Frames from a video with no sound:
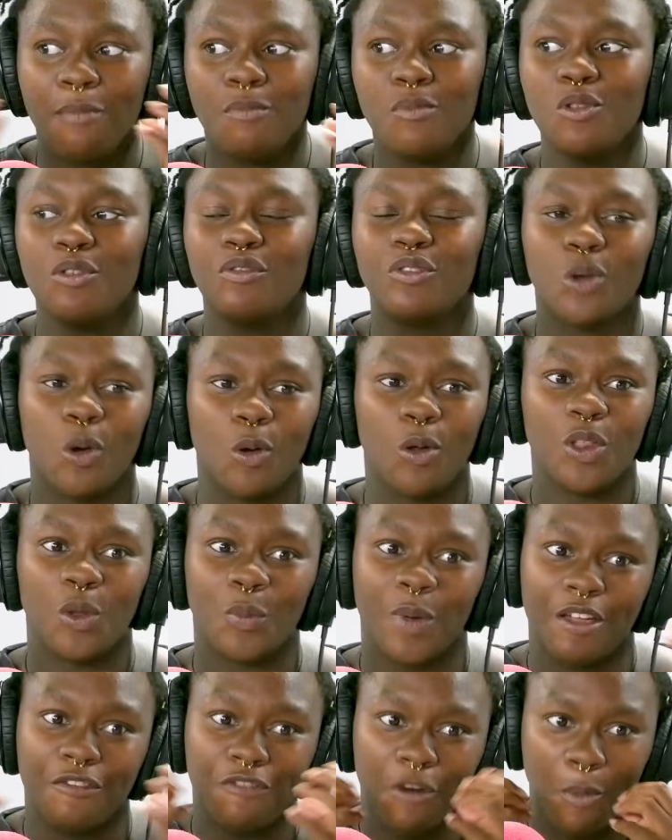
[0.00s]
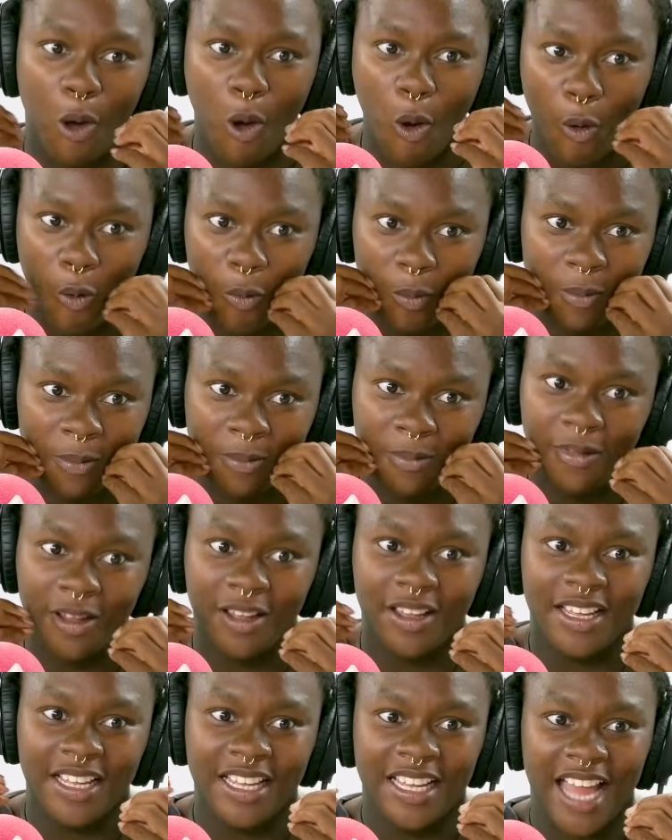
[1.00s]
I moved all the way from home.
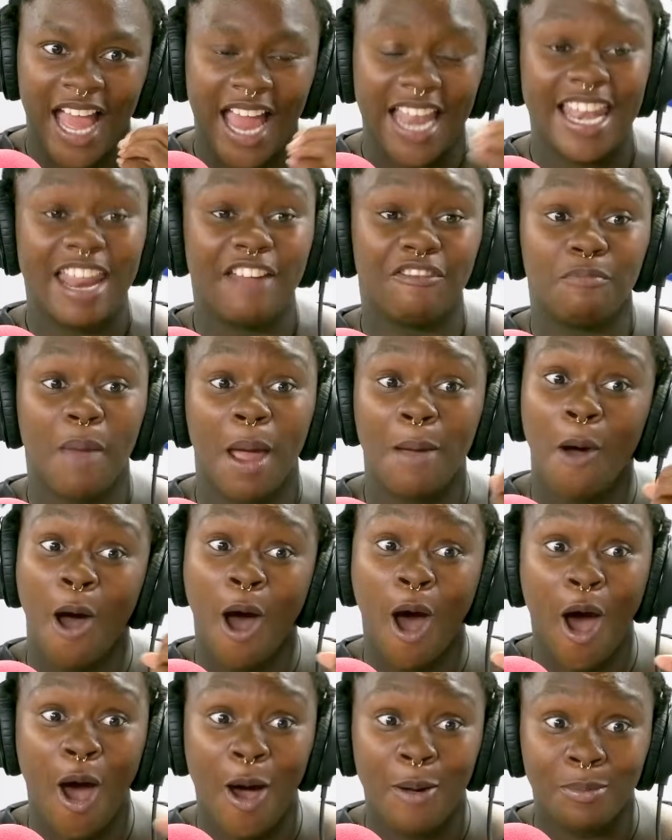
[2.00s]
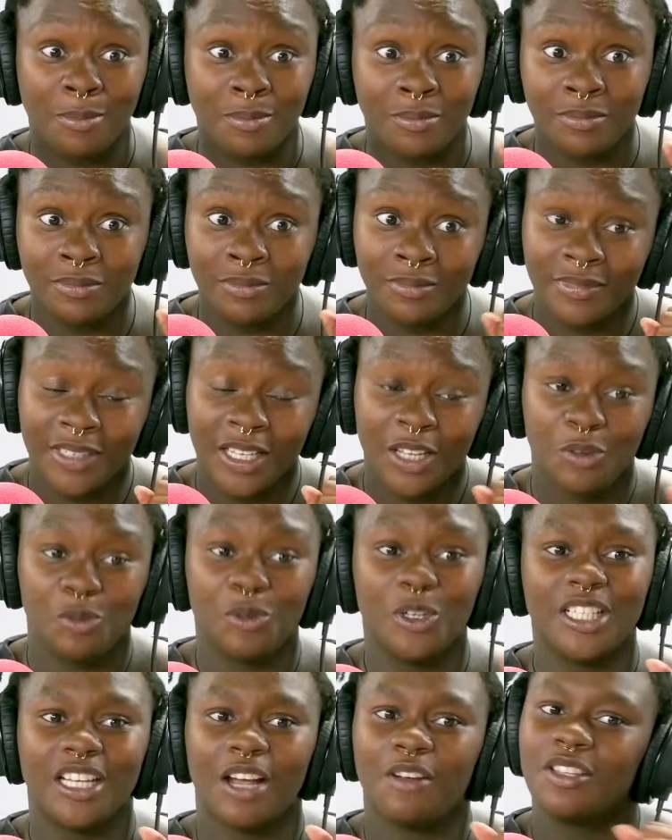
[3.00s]
I left my mom,
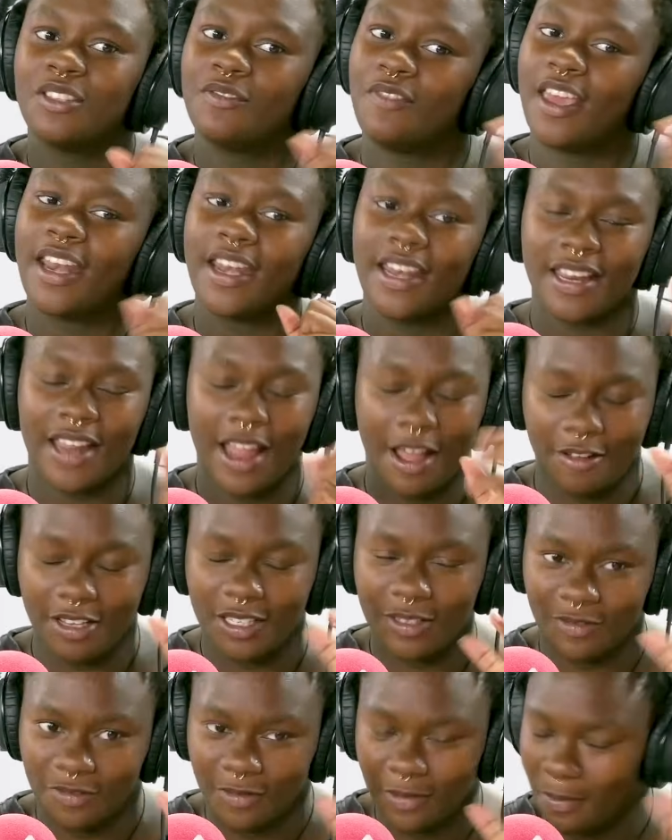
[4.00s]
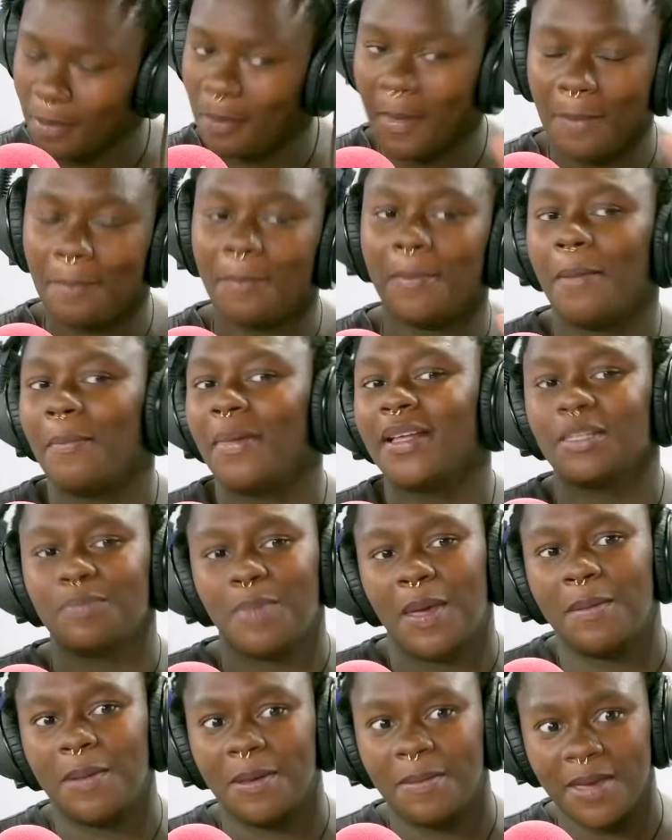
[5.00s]
which I was my
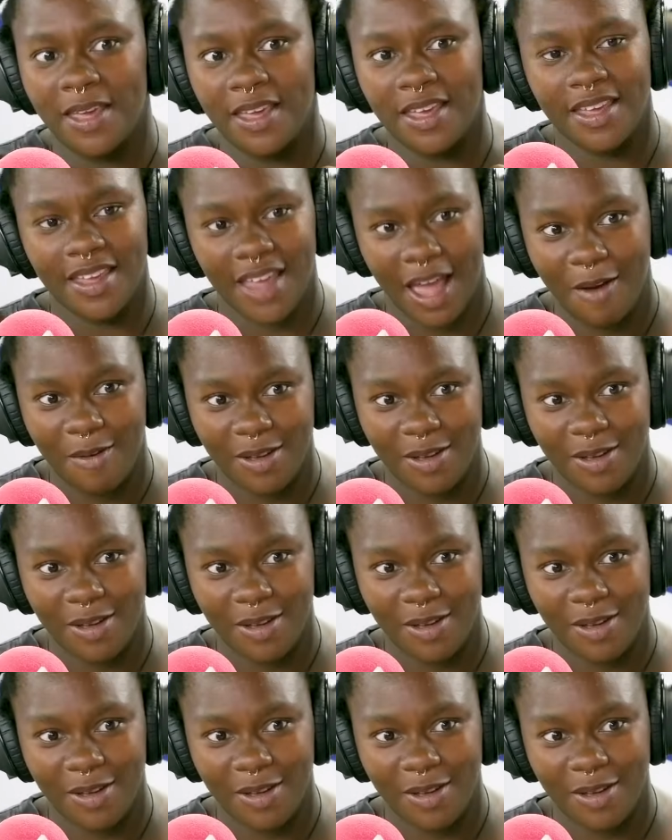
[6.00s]
mama's baby me.